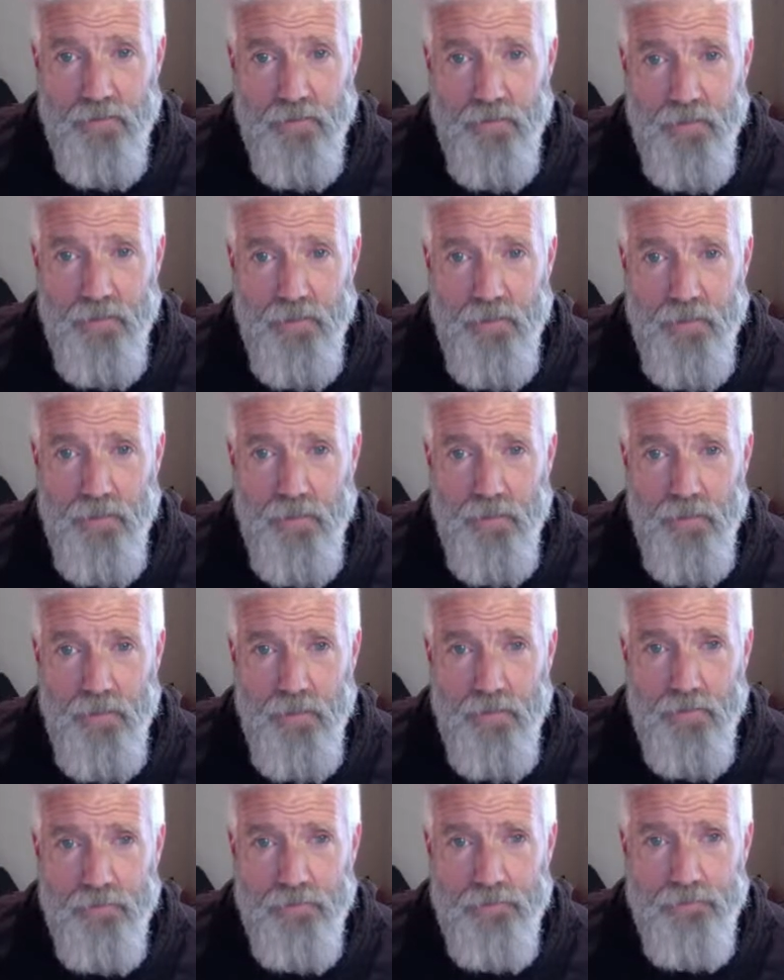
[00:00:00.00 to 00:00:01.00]

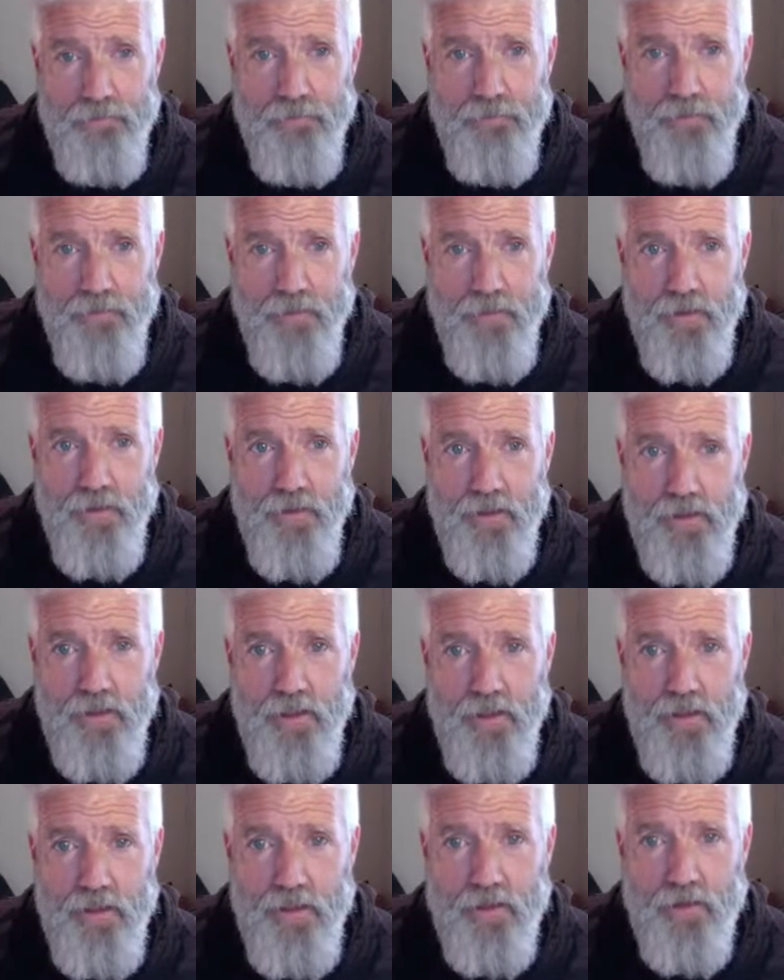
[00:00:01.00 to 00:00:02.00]

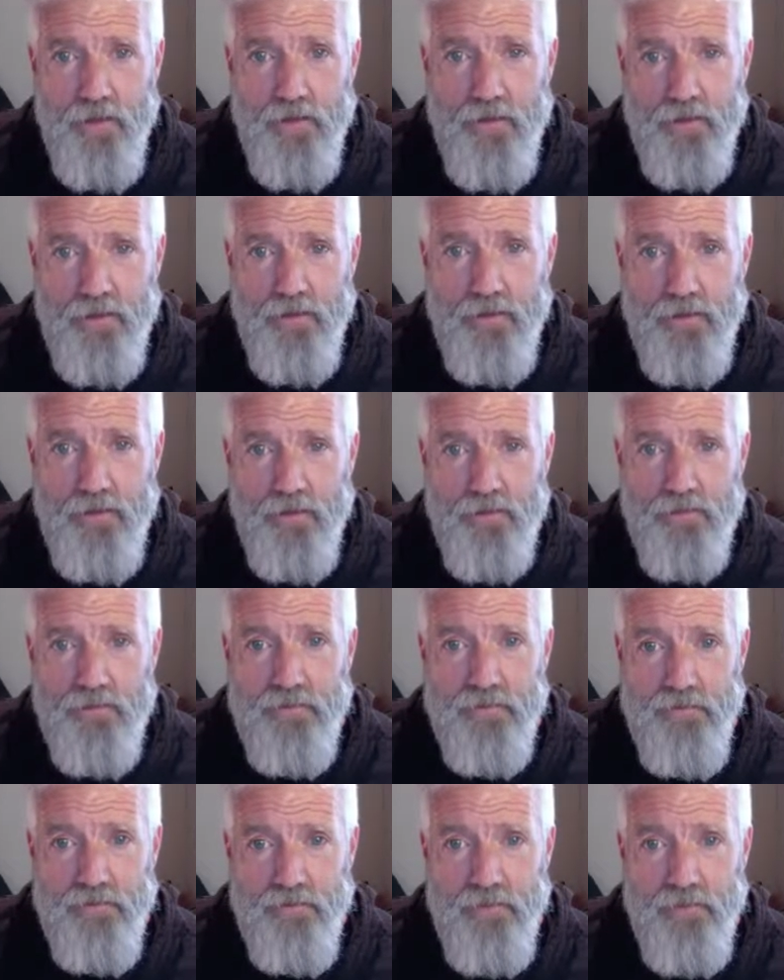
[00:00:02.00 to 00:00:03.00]

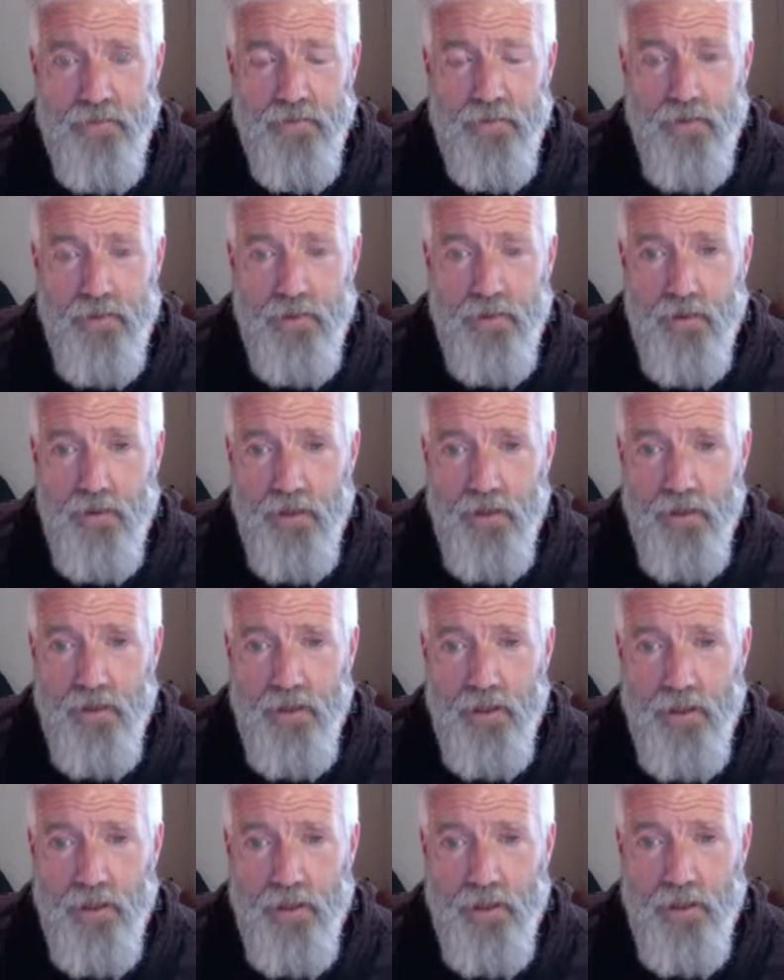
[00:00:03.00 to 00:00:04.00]

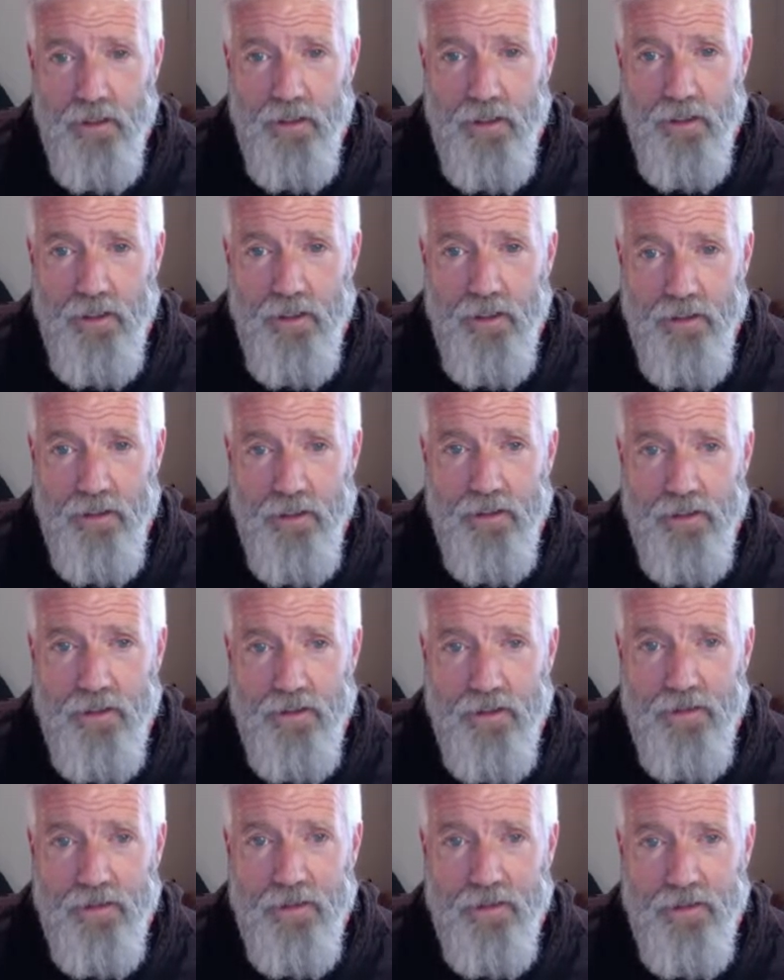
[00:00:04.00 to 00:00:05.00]

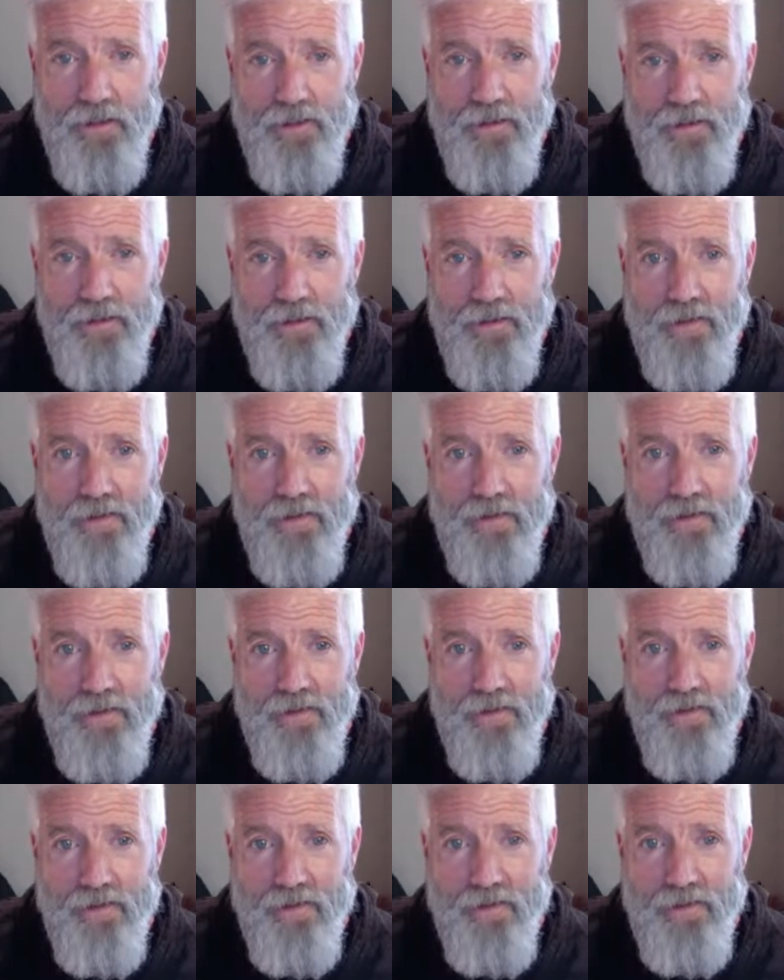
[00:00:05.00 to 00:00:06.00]

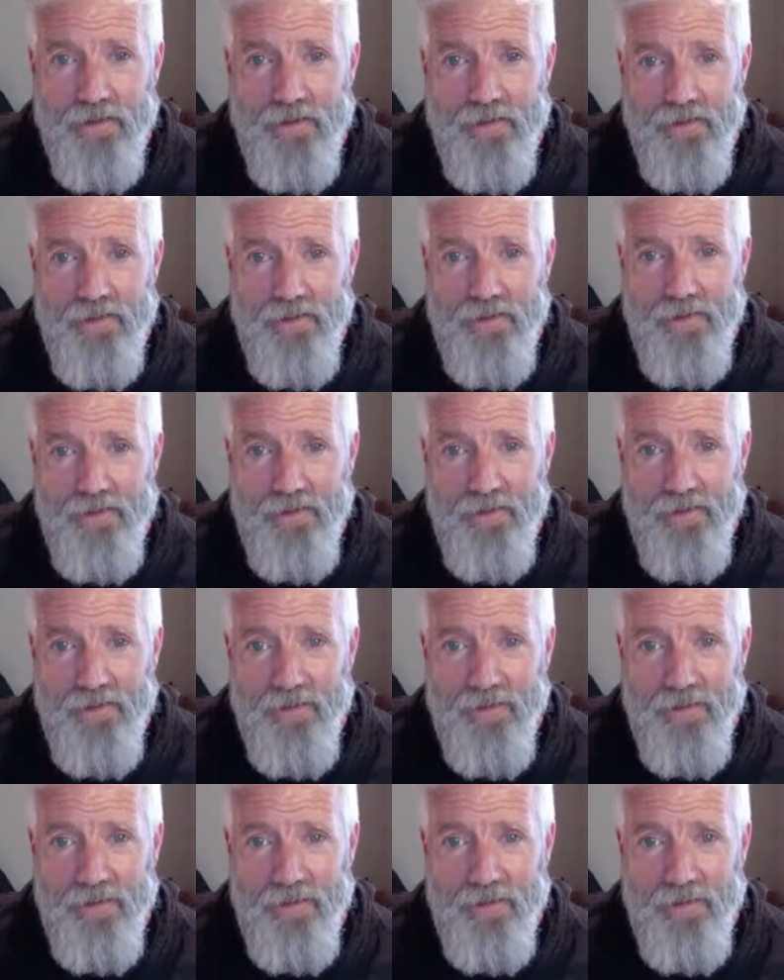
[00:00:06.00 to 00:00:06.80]
(not speaking)